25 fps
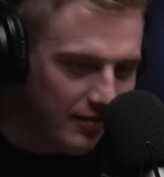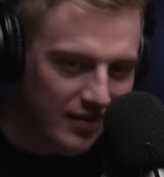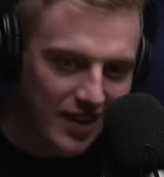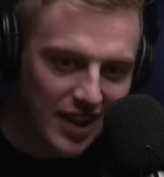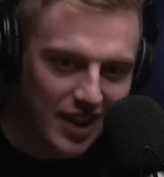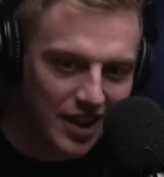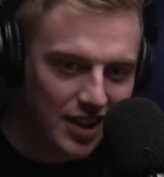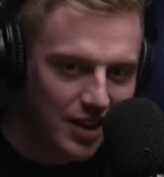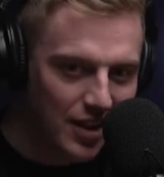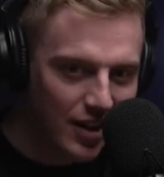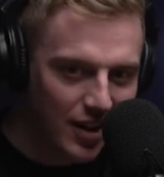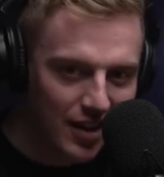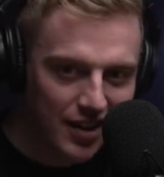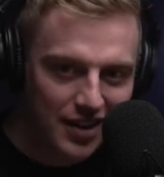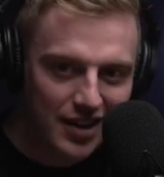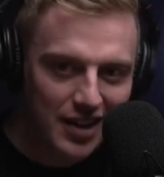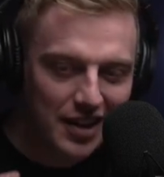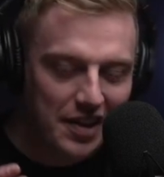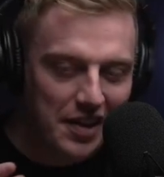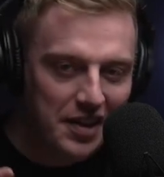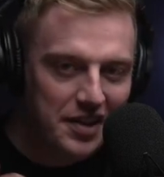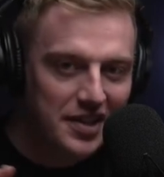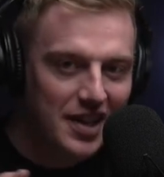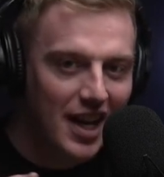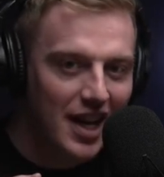you know,
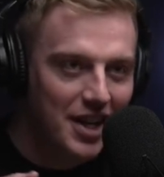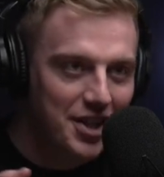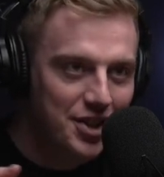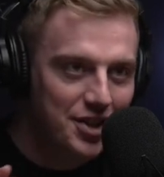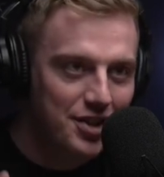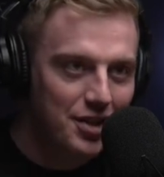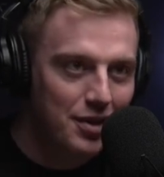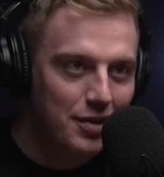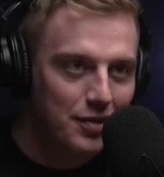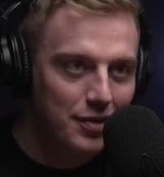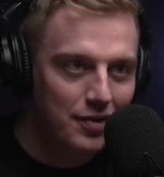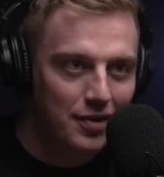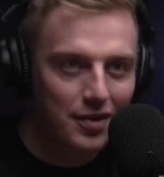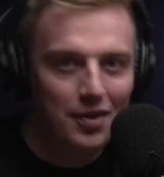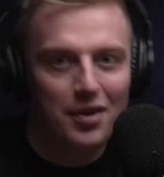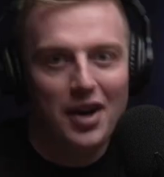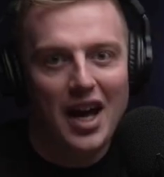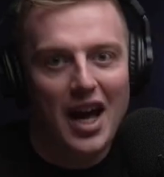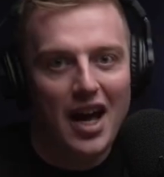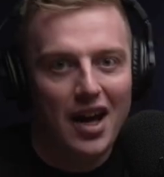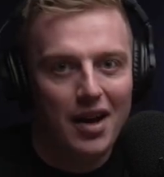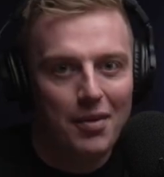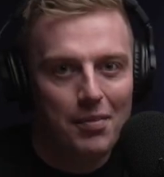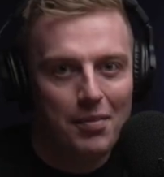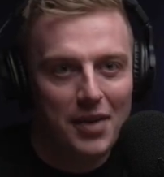the dangers of
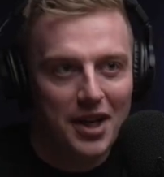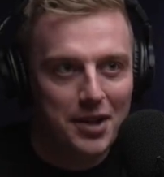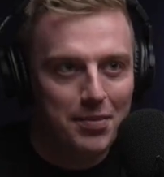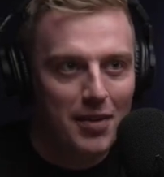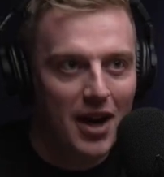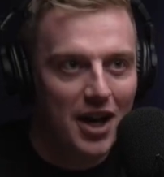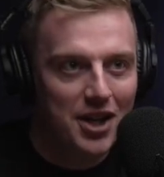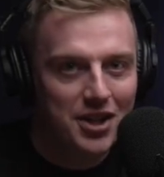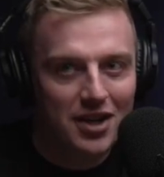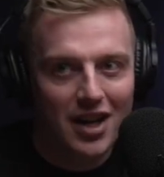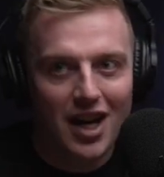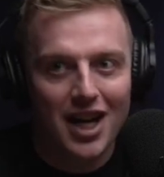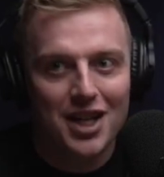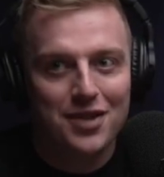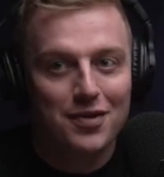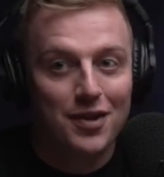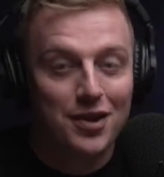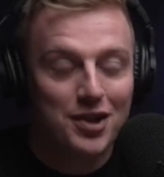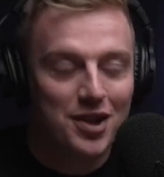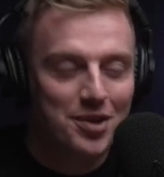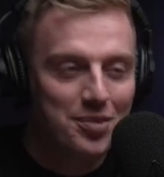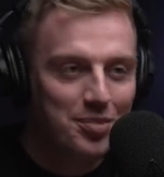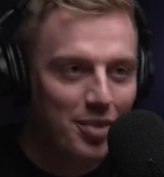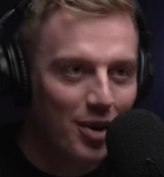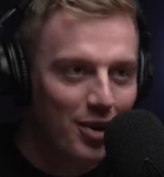mixed martial arts
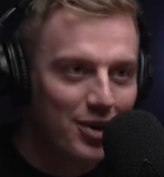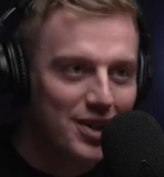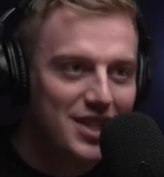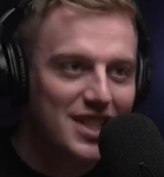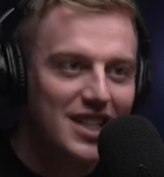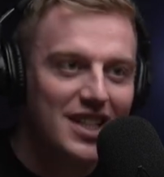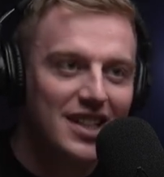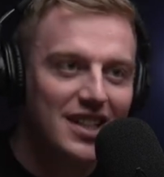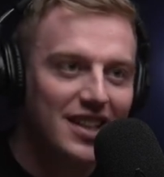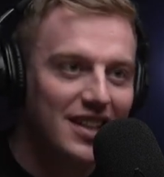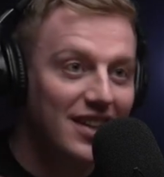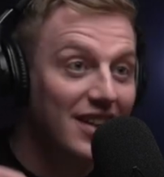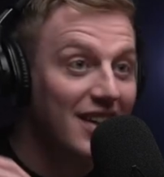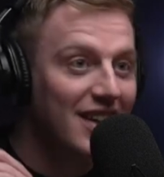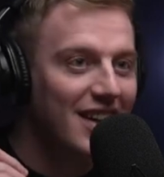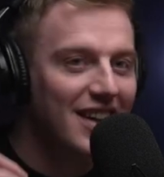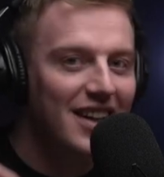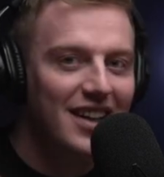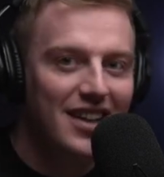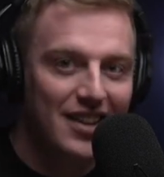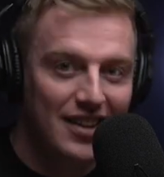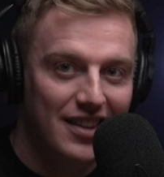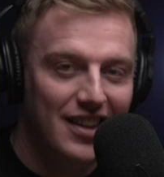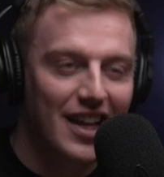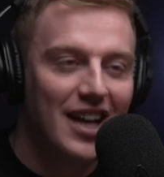versus boxing, and
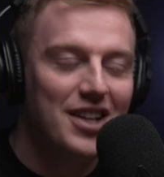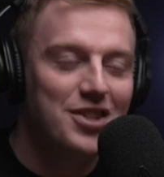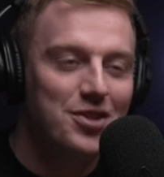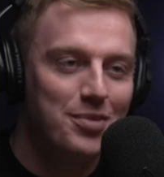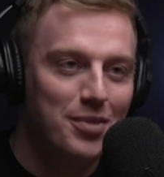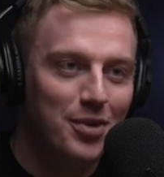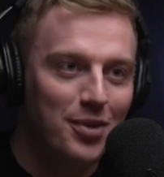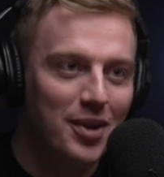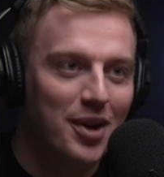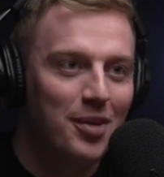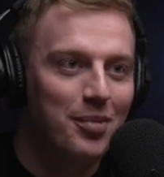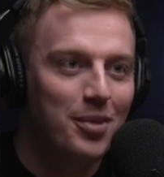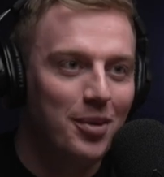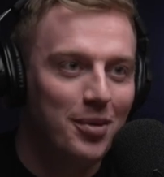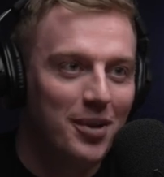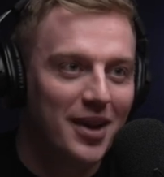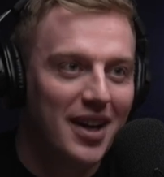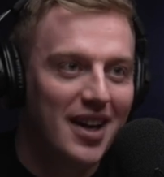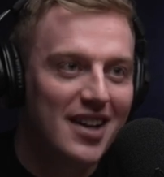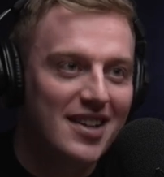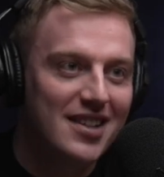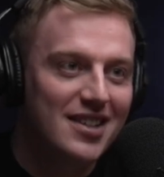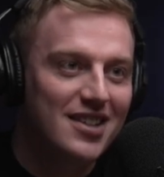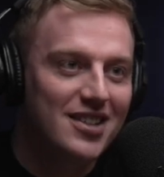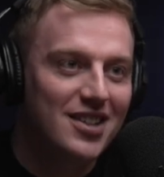that's something we can probably
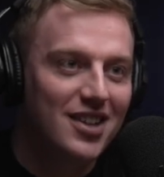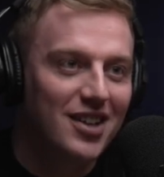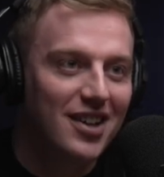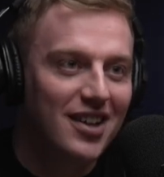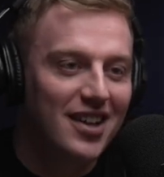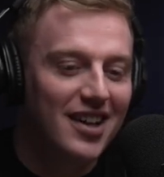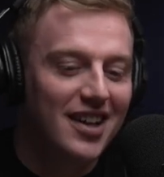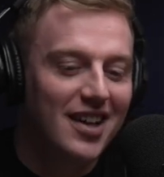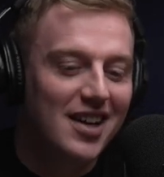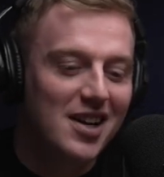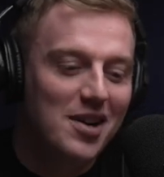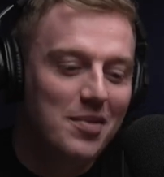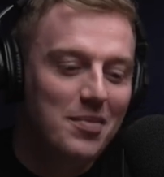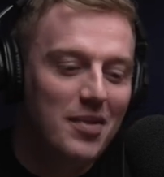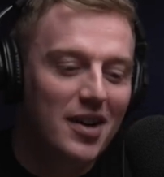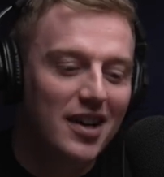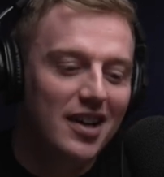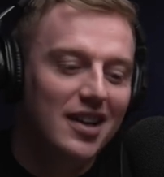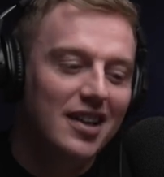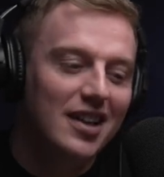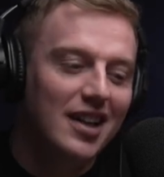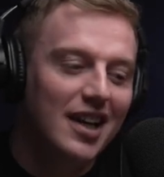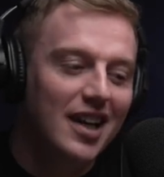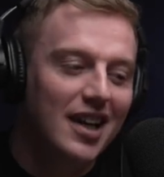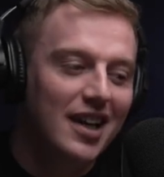get into at
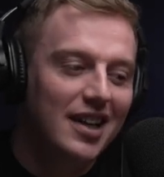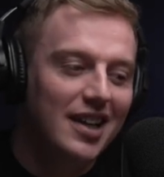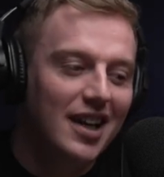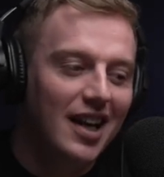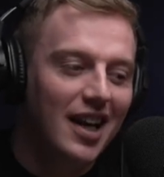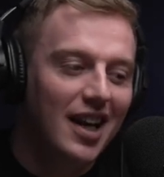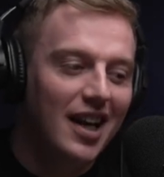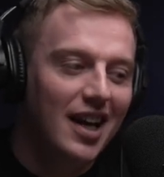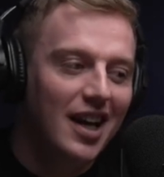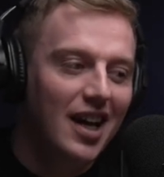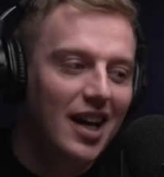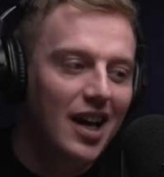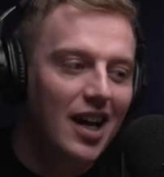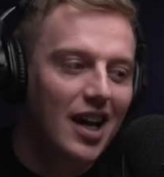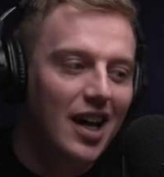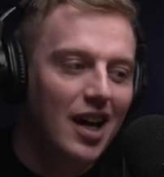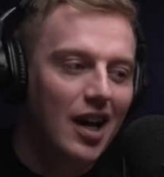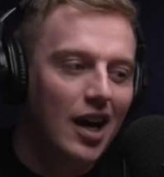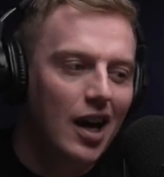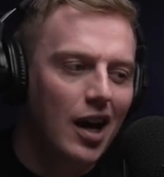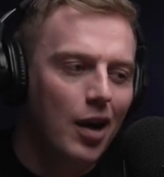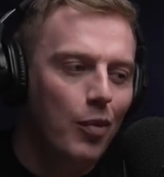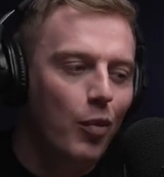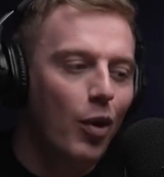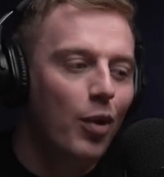a later date.
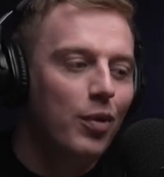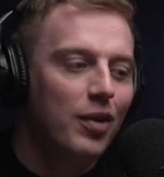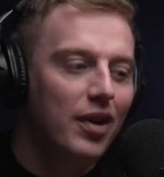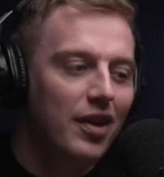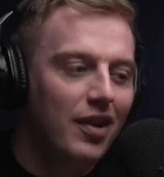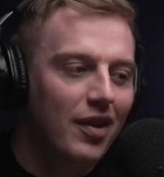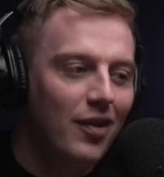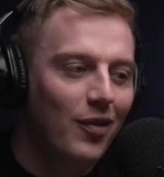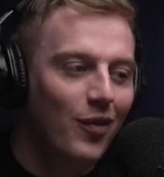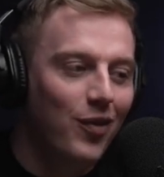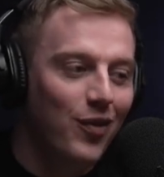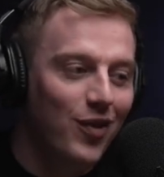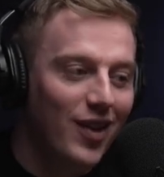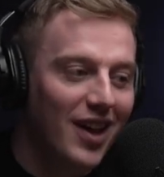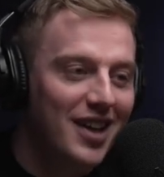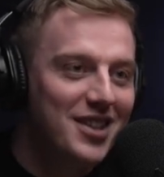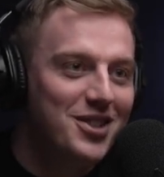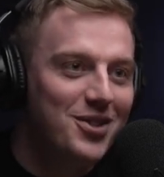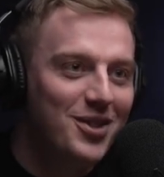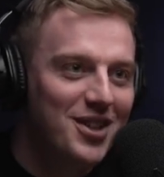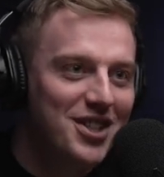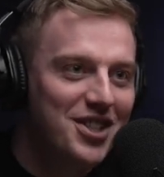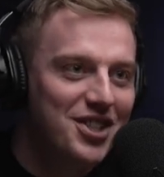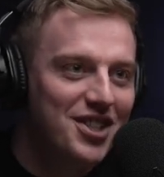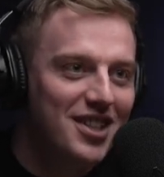What last
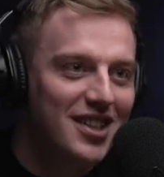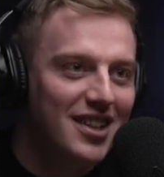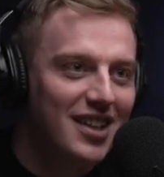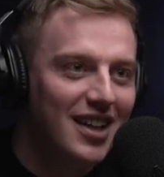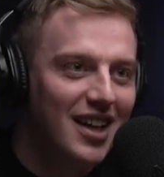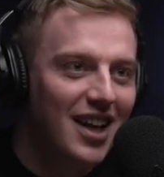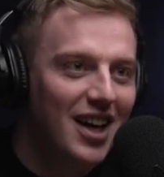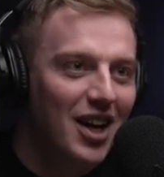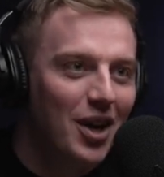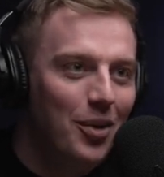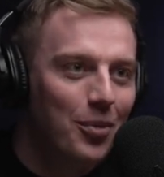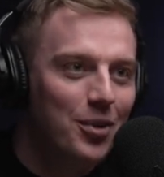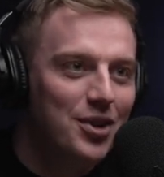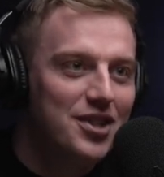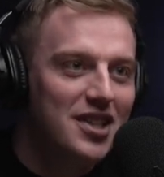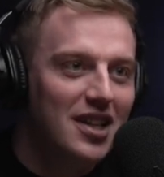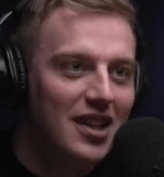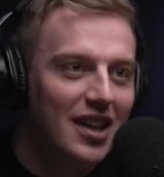question was it